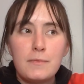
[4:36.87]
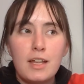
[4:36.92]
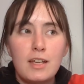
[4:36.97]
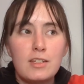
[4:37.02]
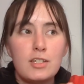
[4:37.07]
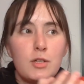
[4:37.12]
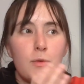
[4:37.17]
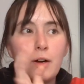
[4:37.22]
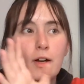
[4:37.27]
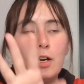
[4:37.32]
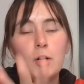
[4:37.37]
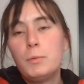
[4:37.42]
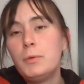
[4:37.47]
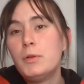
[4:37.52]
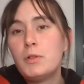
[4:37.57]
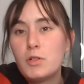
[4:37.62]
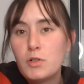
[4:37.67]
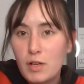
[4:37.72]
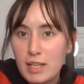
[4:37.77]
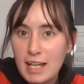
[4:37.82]
So I hope
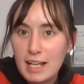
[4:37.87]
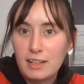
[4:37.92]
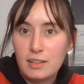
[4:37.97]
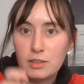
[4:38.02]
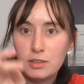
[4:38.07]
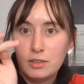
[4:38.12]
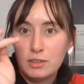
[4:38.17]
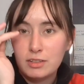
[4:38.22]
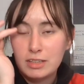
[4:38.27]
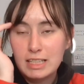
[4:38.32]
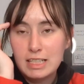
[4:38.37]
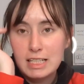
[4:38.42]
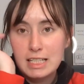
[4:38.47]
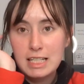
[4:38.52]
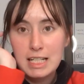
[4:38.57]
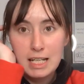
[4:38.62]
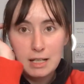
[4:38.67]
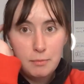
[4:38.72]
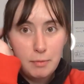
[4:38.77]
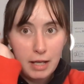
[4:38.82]
you enjoy that little
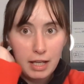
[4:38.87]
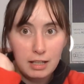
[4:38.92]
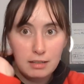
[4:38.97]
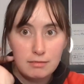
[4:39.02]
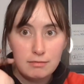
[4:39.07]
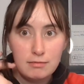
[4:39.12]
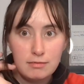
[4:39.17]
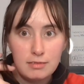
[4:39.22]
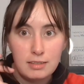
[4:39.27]
tidbit.